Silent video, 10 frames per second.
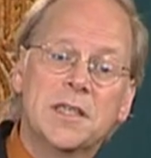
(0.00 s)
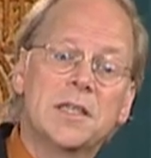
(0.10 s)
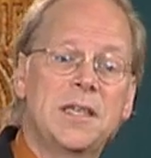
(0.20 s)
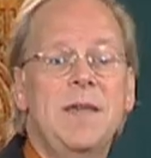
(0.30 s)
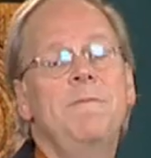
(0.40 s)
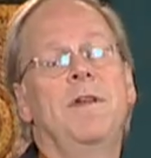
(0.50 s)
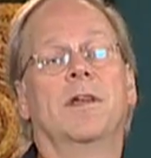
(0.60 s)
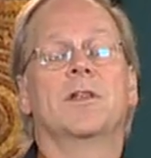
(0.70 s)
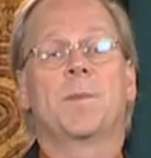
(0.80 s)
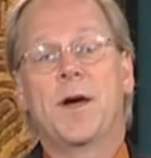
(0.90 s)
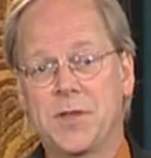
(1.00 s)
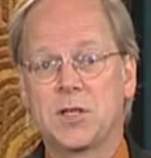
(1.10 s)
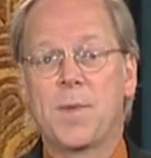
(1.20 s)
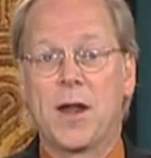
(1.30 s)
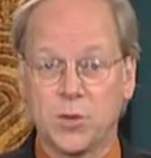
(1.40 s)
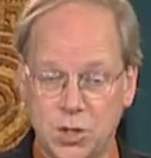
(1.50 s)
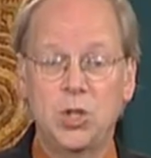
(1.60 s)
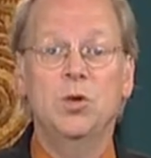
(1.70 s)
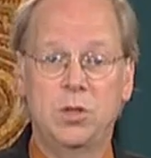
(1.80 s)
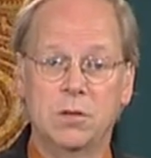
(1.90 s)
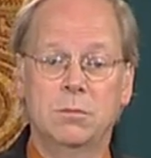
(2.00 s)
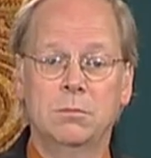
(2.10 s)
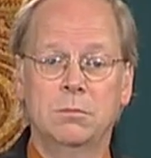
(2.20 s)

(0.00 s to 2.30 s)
the same feelings about these matters as you do.